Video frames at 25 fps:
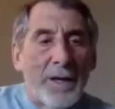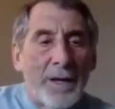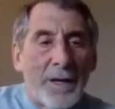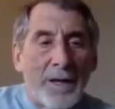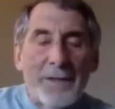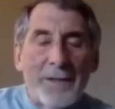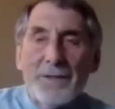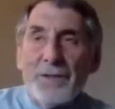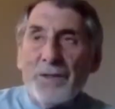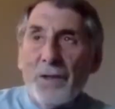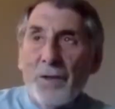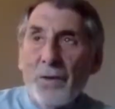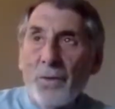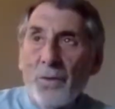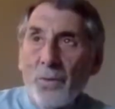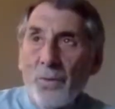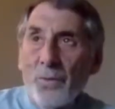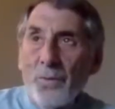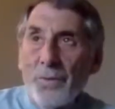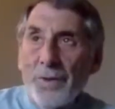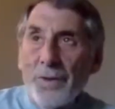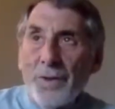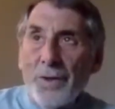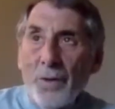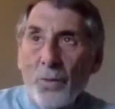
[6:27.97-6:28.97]
And so,
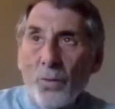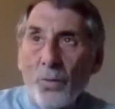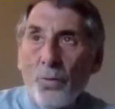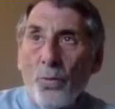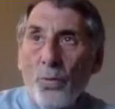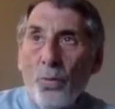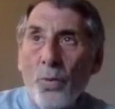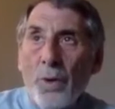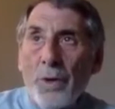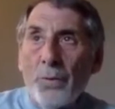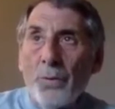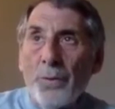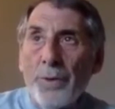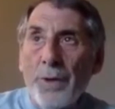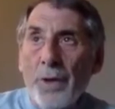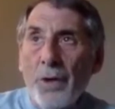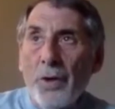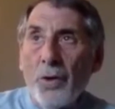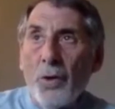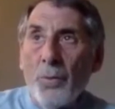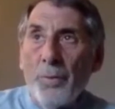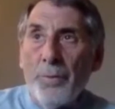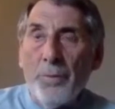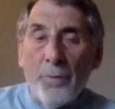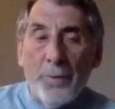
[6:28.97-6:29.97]
one would
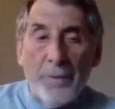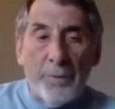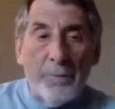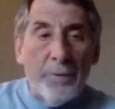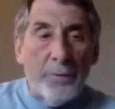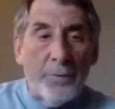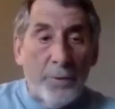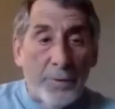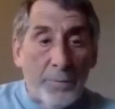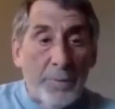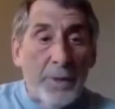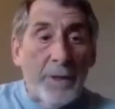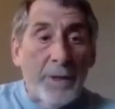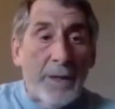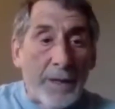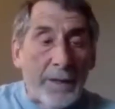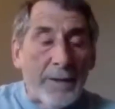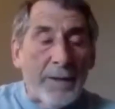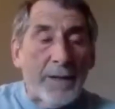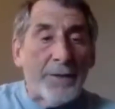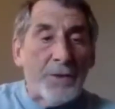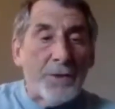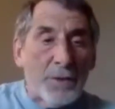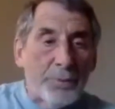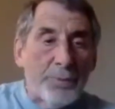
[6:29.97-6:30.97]
hope with me, I
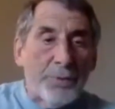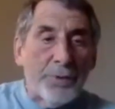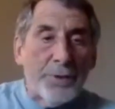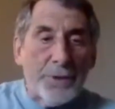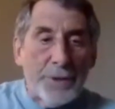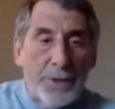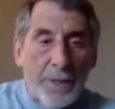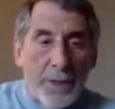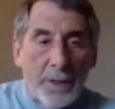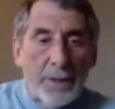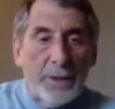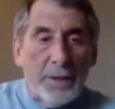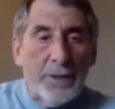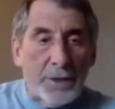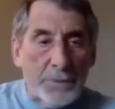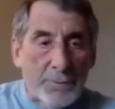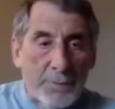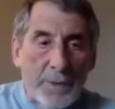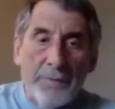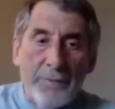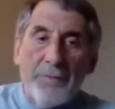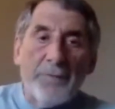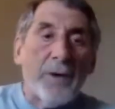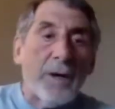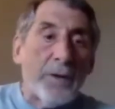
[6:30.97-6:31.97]
got into spirituality because
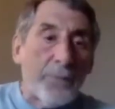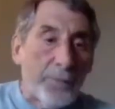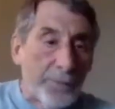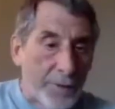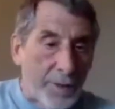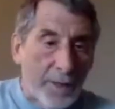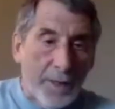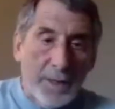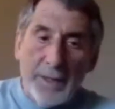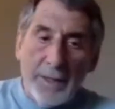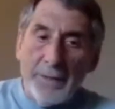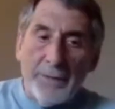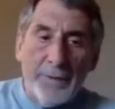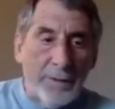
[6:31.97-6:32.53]
my father died,